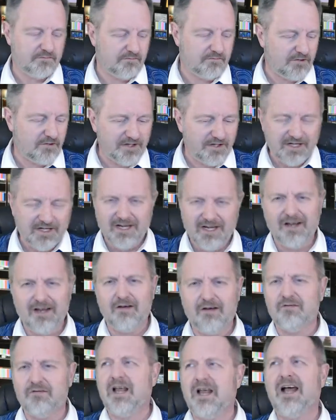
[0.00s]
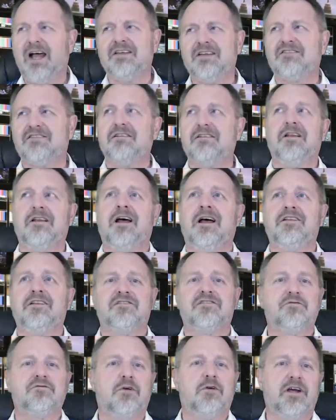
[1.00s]
well, they have lots and
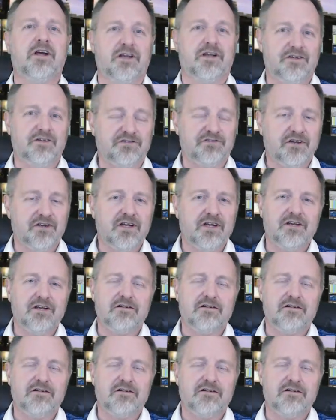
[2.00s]
lots of ways